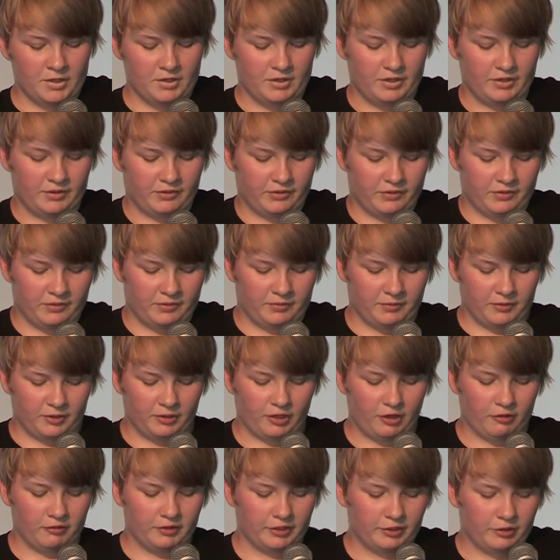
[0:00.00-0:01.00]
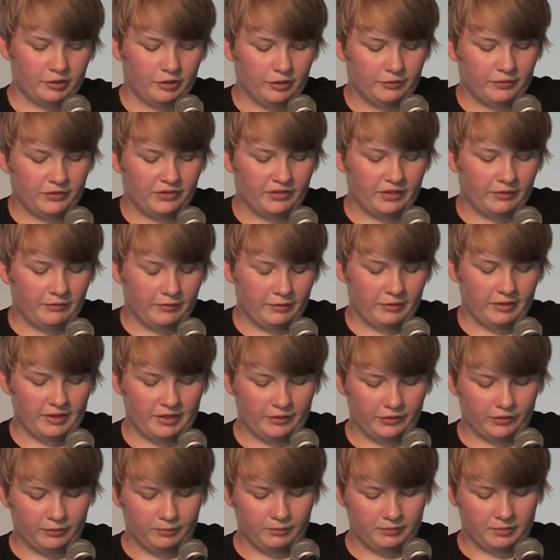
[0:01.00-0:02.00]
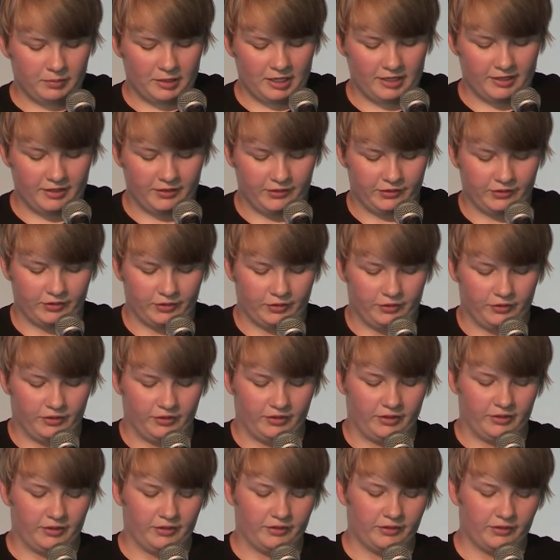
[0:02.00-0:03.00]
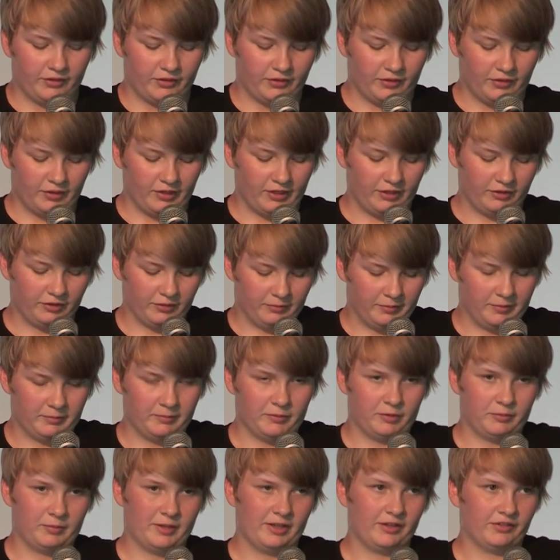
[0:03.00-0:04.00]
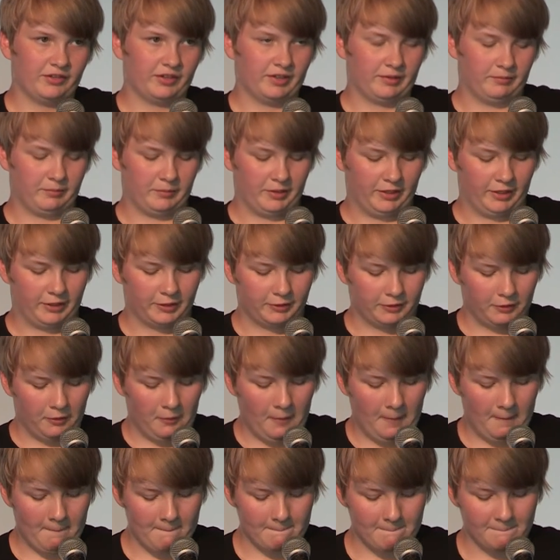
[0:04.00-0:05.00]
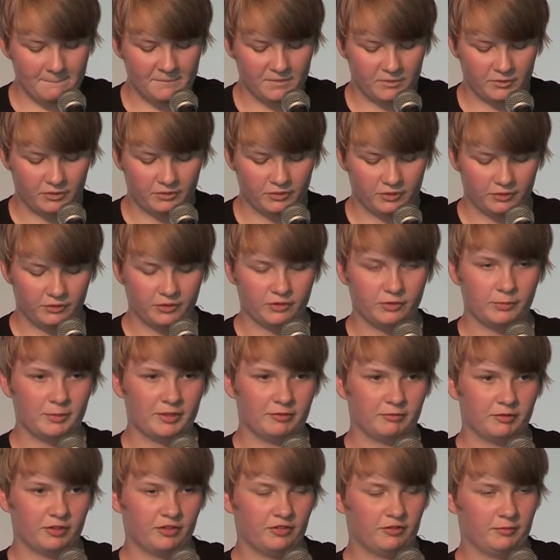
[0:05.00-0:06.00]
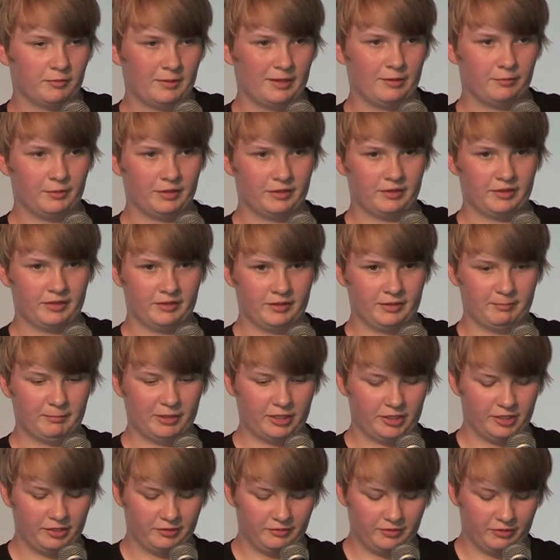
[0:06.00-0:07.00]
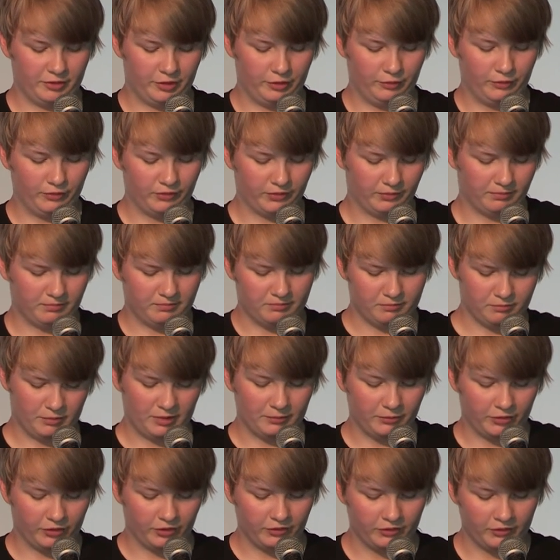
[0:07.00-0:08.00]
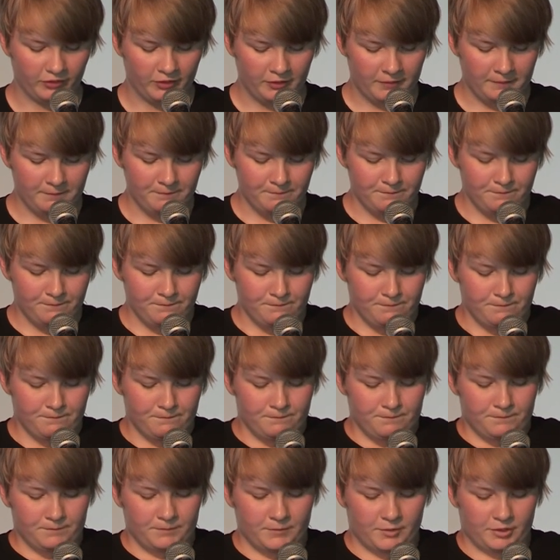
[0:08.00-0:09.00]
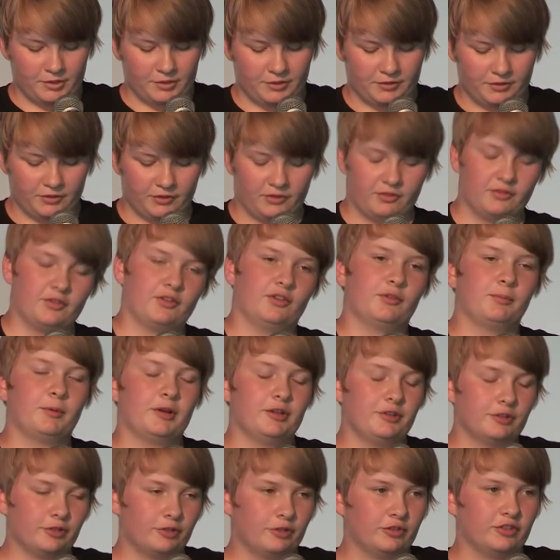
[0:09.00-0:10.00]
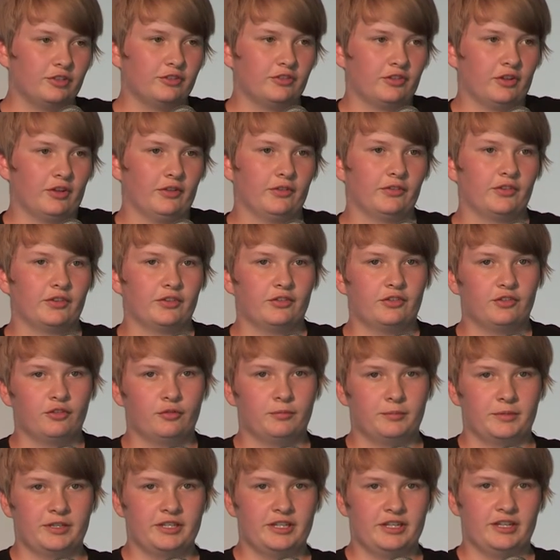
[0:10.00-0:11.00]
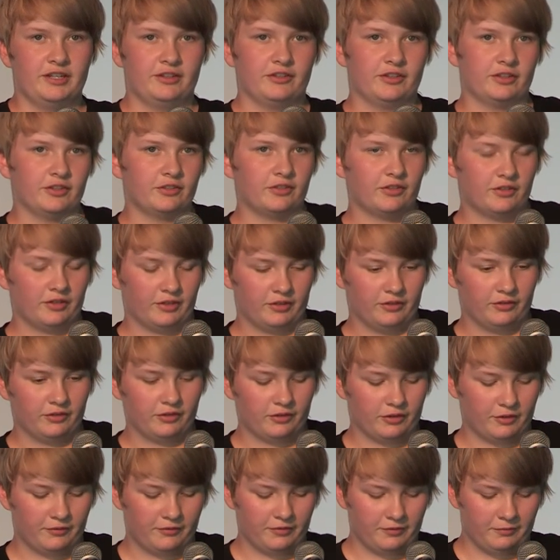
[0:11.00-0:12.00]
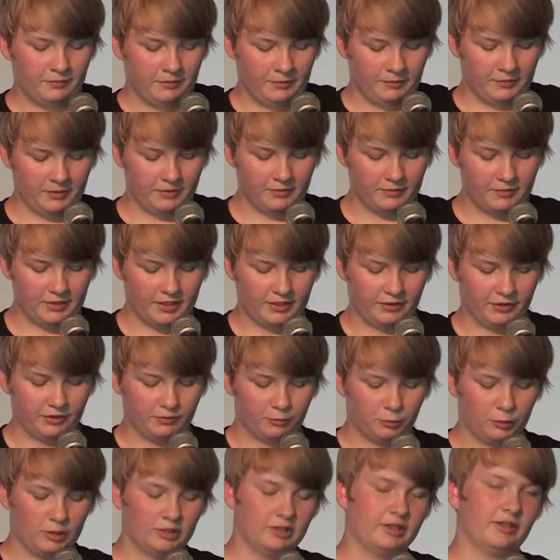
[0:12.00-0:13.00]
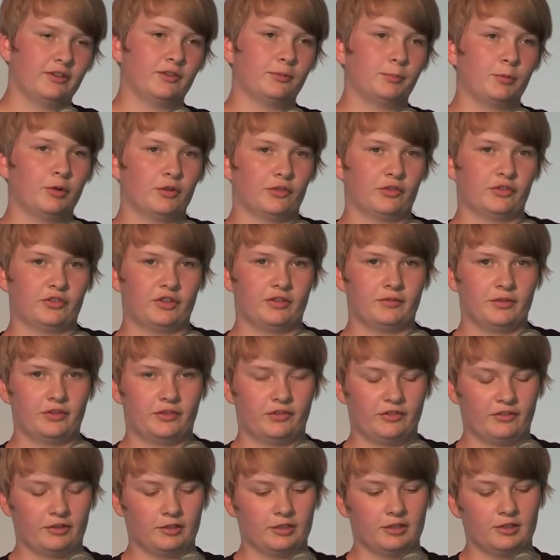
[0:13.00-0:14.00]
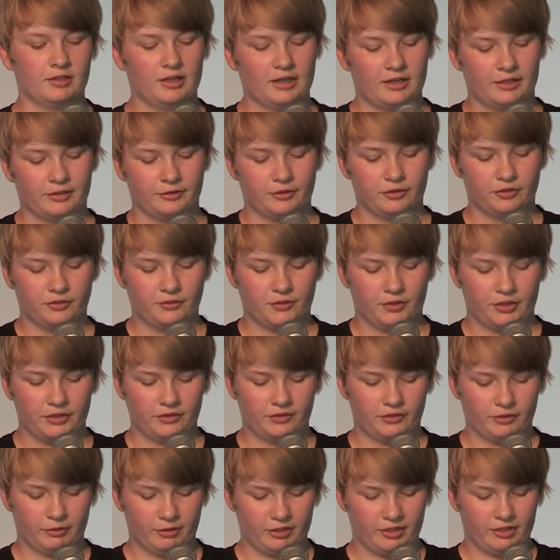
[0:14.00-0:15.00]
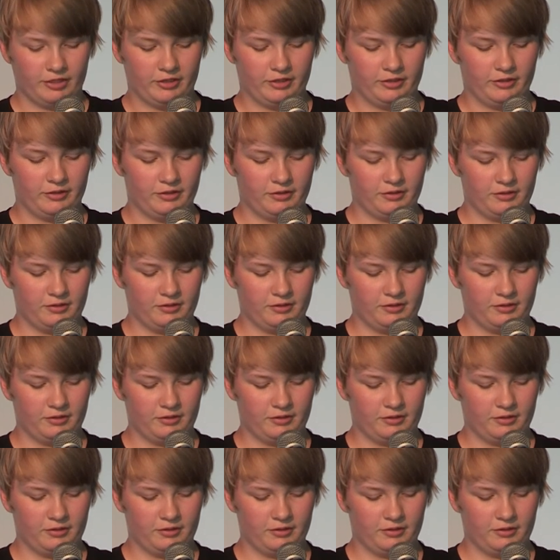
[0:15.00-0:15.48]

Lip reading: It's currently got over 7,000 players and it's had an amazing impact. And it's been written about in many news websites. Despite the good it does, it shouldn't be needed. And while it is positive, it's still allowing the divide to occur.